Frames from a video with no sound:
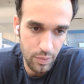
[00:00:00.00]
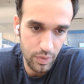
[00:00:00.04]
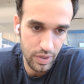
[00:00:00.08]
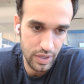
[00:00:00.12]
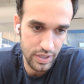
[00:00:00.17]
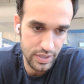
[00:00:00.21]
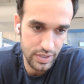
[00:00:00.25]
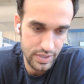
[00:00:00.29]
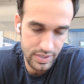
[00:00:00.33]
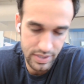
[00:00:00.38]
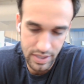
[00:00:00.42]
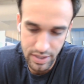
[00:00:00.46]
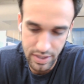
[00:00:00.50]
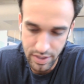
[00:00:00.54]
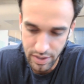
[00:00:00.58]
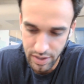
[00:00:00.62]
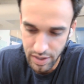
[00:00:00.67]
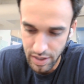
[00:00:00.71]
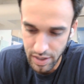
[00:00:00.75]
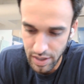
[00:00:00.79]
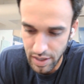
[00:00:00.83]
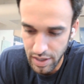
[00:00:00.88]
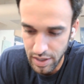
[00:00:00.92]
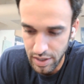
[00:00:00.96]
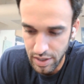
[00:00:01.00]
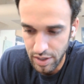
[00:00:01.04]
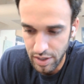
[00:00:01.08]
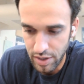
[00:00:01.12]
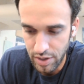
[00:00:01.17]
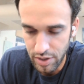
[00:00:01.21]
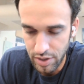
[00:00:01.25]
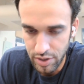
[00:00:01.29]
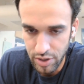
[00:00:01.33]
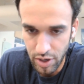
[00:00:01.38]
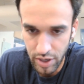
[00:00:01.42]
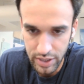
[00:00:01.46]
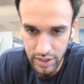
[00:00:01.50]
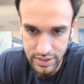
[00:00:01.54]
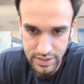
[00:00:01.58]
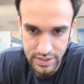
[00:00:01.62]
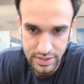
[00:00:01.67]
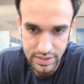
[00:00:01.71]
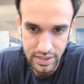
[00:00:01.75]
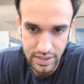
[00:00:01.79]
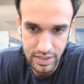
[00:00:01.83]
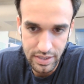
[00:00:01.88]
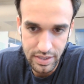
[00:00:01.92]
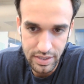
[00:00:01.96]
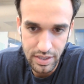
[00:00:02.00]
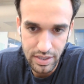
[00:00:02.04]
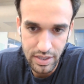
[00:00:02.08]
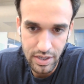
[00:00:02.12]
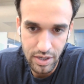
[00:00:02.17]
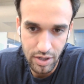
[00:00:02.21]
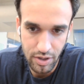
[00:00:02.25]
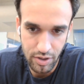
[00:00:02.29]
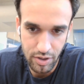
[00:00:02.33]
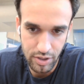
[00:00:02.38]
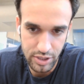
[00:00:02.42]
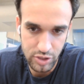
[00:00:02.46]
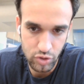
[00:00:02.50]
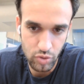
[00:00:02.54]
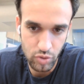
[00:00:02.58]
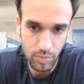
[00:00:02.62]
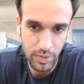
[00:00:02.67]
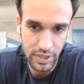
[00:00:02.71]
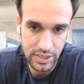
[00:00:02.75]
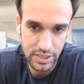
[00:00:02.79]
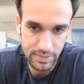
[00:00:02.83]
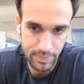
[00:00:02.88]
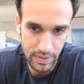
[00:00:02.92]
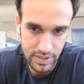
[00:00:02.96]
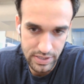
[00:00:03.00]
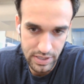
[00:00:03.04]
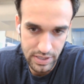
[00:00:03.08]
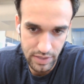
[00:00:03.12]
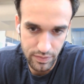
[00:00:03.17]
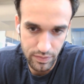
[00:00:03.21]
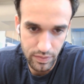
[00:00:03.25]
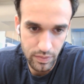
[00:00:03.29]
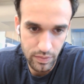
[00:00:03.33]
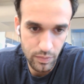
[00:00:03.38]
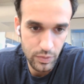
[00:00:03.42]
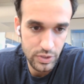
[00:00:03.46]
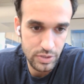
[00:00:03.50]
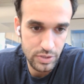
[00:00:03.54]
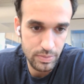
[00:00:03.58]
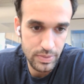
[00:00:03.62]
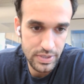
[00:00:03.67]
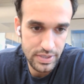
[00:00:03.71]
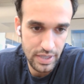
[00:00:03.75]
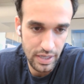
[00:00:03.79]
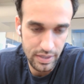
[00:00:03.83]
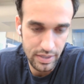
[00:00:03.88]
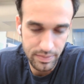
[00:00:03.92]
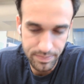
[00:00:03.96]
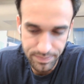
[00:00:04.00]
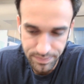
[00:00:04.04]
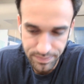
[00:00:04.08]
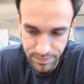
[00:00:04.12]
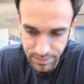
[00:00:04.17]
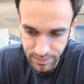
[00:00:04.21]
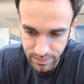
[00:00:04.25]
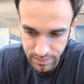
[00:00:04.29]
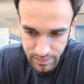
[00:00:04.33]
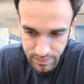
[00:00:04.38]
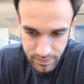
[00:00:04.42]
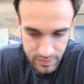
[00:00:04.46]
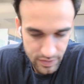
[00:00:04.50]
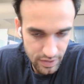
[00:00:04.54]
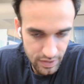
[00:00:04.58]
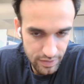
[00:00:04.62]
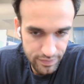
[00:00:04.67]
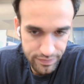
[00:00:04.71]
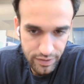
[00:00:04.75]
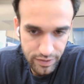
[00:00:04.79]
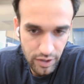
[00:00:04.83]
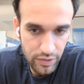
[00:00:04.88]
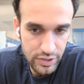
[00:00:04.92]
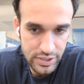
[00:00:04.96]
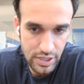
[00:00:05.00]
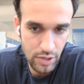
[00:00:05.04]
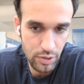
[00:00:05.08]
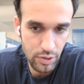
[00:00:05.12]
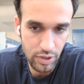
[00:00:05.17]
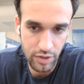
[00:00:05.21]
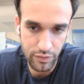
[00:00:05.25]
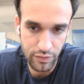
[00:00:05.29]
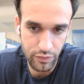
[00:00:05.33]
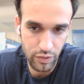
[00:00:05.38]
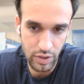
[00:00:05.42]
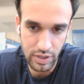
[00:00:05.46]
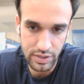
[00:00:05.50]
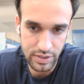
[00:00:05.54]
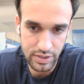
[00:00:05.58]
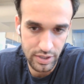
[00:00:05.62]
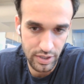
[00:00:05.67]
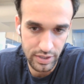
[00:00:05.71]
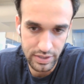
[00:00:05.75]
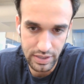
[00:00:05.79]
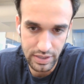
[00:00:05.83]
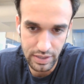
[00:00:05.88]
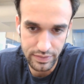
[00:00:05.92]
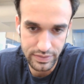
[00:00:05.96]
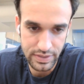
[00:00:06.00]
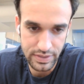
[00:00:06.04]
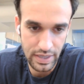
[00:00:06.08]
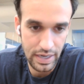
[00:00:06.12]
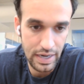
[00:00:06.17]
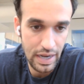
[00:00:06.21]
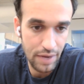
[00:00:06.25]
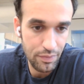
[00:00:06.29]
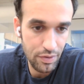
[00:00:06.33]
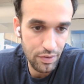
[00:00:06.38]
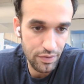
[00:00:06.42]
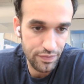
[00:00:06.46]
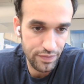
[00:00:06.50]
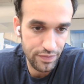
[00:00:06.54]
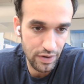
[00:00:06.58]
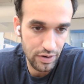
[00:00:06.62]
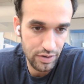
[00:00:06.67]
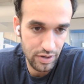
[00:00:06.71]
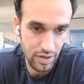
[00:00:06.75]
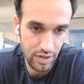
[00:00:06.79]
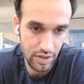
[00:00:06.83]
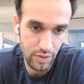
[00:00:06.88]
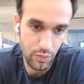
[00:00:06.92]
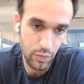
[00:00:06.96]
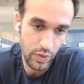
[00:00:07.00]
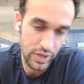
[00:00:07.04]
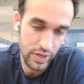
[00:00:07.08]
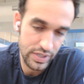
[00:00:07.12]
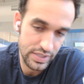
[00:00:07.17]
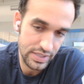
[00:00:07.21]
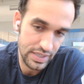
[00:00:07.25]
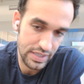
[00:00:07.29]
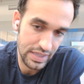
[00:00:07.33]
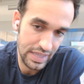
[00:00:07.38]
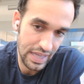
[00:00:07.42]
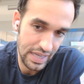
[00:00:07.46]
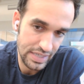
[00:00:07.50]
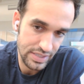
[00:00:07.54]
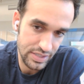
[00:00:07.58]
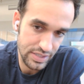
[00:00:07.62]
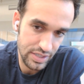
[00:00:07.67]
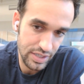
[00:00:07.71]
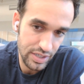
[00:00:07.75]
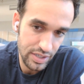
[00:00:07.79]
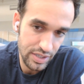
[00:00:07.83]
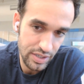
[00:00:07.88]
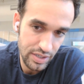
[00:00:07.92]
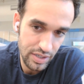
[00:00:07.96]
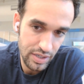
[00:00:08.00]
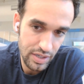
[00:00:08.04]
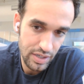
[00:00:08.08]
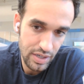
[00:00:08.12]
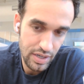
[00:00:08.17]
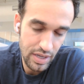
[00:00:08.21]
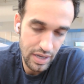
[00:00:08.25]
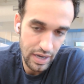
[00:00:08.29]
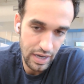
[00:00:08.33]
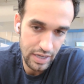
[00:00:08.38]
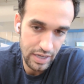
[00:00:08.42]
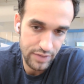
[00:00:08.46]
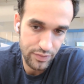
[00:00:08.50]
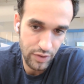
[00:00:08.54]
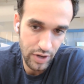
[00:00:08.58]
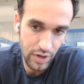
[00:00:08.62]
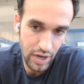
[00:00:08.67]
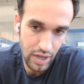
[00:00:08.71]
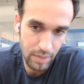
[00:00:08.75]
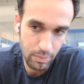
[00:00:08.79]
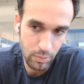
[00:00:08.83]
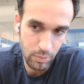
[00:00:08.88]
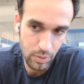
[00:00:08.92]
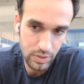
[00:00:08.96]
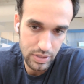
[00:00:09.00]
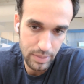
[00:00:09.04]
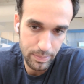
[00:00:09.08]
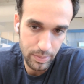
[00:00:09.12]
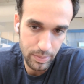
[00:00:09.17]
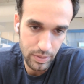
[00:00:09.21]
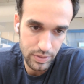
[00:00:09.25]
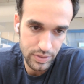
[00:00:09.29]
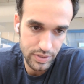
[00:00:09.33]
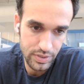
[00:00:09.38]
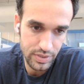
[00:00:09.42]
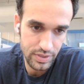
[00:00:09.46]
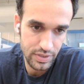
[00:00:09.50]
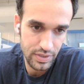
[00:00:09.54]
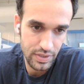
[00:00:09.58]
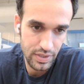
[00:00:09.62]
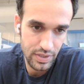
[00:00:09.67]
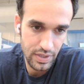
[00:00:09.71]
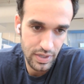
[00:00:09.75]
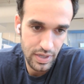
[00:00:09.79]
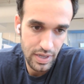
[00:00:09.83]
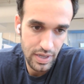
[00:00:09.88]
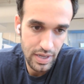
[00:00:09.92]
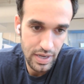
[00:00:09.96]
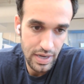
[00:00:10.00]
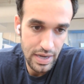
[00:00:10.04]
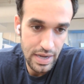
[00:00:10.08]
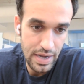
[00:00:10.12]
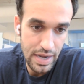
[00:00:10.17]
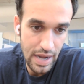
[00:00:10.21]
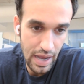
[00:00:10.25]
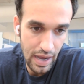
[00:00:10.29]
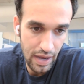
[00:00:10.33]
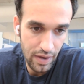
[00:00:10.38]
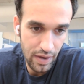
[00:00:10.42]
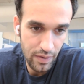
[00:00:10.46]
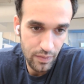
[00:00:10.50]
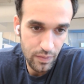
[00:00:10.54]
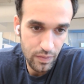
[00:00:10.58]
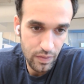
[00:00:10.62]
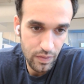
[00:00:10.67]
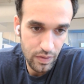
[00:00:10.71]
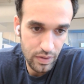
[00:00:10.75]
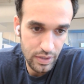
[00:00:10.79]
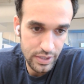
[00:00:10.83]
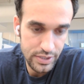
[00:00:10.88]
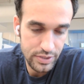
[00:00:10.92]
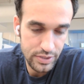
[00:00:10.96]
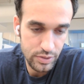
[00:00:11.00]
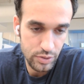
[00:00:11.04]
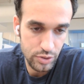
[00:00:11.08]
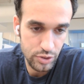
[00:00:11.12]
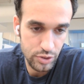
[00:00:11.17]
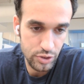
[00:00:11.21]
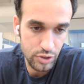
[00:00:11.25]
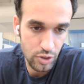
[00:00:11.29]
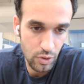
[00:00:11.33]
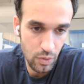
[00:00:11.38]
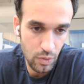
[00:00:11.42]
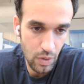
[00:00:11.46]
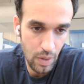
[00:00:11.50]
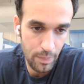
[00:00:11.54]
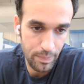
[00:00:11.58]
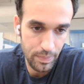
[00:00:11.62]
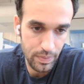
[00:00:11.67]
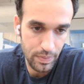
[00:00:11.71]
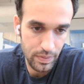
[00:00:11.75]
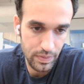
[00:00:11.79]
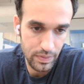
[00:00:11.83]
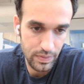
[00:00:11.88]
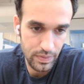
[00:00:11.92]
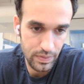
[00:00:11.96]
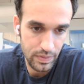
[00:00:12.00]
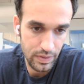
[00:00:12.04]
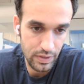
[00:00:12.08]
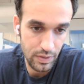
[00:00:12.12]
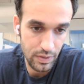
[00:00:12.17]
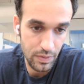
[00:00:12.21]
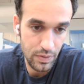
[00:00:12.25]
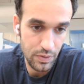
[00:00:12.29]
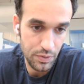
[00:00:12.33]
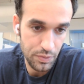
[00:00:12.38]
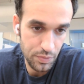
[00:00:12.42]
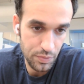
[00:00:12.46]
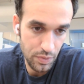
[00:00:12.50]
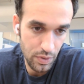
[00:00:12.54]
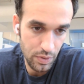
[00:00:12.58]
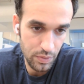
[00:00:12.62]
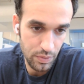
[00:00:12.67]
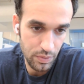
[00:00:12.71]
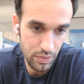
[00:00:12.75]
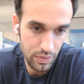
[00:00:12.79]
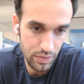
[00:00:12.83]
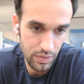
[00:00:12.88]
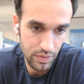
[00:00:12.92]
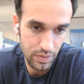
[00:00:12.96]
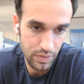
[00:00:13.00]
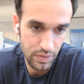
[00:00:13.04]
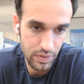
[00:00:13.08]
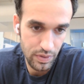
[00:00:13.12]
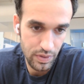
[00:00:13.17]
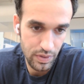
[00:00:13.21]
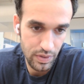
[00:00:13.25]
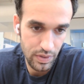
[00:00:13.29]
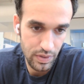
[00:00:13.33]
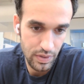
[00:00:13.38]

equity is either non-existent or extremely expensive, which means that founders are looking for alternatives. And every founder raised last year at very high multiples now needs to show up, in growth,